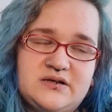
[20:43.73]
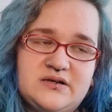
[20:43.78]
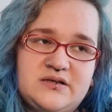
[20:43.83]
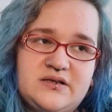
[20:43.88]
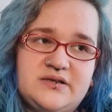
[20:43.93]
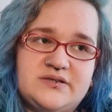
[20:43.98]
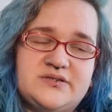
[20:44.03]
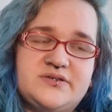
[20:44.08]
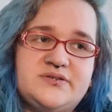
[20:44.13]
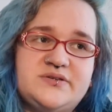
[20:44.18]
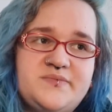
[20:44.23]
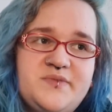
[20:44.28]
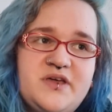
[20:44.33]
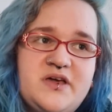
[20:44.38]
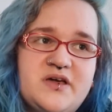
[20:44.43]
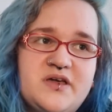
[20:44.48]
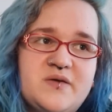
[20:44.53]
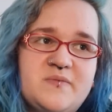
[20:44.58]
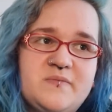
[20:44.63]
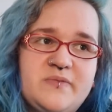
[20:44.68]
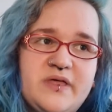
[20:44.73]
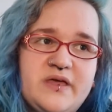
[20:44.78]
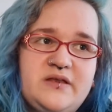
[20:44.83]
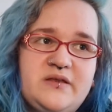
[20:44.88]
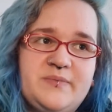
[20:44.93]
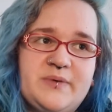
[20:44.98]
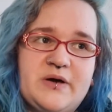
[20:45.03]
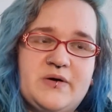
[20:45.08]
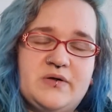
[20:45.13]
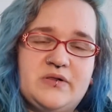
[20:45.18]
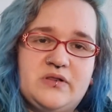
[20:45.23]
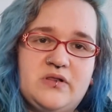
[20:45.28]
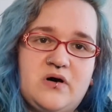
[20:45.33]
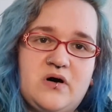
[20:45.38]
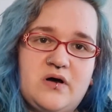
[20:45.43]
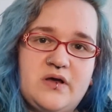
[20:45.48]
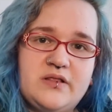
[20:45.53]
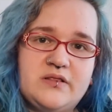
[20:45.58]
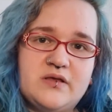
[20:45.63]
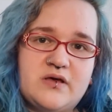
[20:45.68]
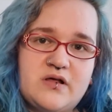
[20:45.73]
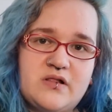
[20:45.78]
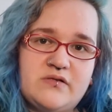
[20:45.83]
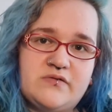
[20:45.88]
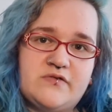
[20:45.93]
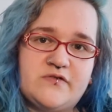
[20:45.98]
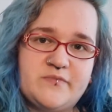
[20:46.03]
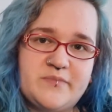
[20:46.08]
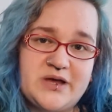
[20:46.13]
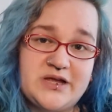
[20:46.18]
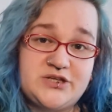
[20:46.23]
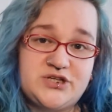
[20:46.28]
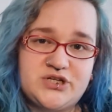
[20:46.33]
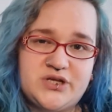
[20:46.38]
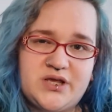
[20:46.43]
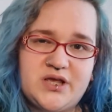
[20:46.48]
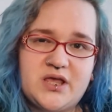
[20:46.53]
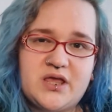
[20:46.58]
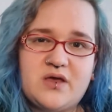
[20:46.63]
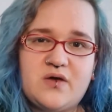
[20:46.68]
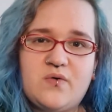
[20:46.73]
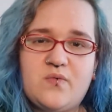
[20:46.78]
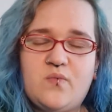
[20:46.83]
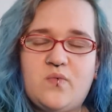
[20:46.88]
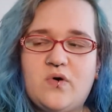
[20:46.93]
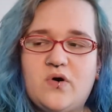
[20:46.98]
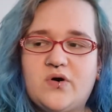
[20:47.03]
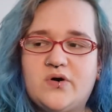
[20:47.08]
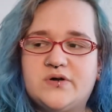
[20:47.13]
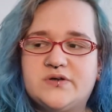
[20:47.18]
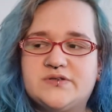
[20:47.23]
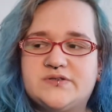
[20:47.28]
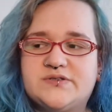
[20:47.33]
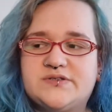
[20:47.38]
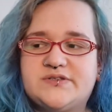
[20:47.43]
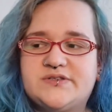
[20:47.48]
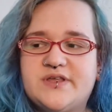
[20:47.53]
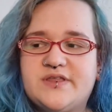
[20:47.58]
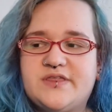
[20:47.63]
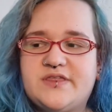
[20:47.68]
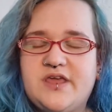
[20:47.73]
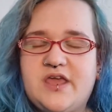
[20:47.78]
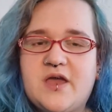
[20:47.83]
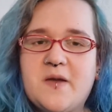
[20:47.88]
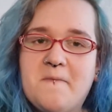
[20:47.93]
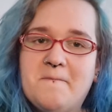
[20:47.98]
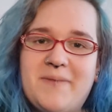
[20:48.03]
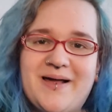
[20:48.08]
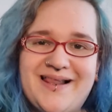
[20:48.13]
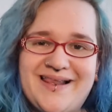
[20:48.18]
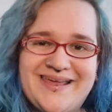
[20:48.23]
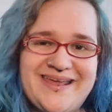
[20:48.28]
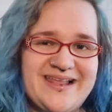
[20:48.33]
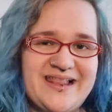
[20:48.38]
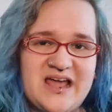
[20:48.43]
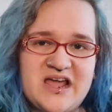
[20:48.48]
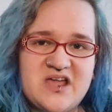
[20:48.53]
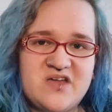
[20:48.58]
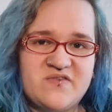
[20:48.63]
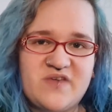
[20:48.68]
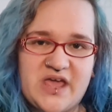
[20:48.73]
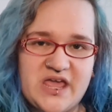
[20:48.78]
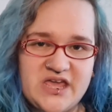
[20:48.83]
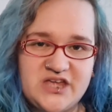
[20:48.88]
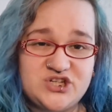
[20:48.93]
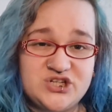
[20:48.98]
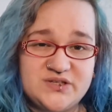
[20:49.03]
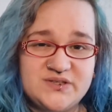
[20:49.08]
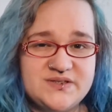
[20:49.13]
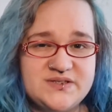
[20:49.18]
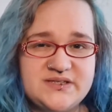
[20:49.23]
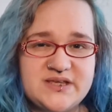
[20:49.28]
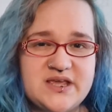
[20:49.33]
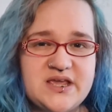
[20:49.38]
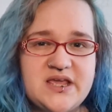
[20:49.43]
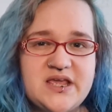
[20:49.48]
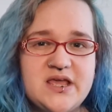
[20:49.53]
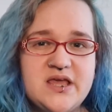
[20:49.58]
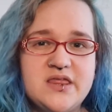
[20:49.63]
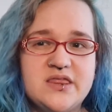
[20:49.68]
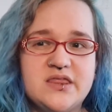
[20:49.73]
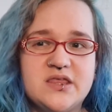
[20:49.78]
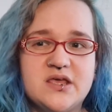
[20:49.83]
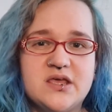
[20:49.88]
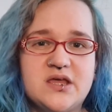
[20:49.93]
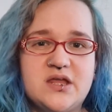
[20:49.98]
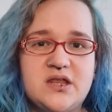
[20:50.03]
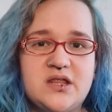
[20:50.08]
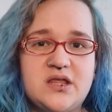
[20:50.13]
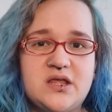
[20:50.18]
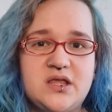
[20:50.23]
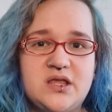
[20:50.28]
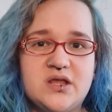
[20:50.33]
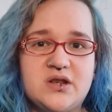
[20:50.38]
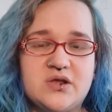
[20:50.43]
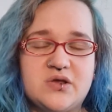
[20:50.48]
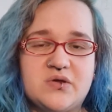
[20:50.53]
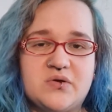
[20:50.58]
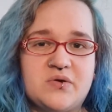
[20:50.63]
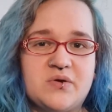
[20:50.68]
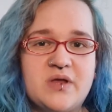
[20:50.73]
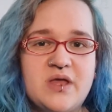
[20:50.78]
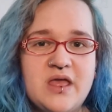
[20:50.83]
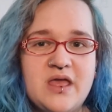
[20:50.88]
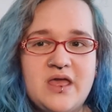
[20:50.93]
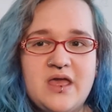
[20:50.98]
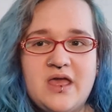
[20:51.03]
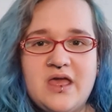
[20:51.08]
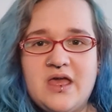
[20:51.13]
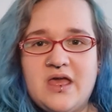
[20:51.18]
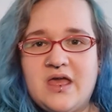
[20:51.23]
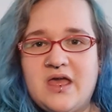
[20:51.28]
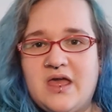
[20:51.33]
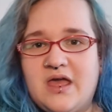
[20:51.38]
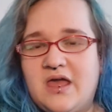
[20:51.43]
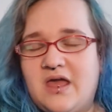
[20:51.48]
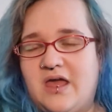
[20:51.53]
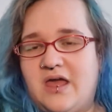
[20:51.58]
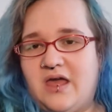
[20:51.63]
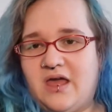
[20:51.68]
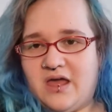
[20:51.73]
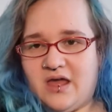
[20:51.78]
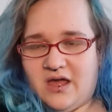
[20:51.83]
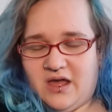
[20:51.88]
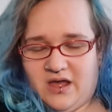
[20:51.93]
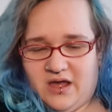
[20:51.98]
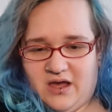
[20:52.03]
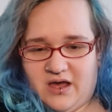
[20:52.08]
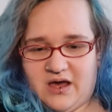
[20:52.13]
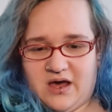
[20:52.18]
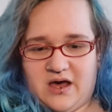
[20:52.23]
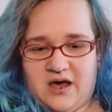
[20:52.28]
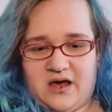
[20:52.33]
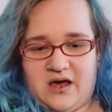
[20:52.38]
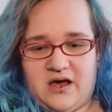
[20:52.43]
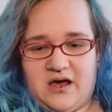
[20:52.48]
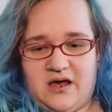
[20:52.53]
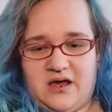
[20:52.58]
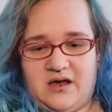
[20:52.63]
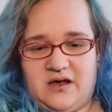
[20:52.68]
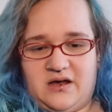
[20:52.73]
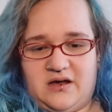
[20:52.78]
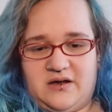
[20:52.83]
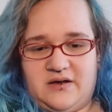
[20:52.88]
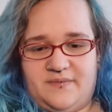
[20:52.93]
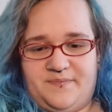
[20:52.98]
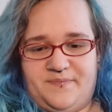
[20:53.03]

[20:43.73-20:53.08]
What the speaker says: Yeah, so something I complained about a lot in The Color of Magic was the complete lack of agency that, you know, that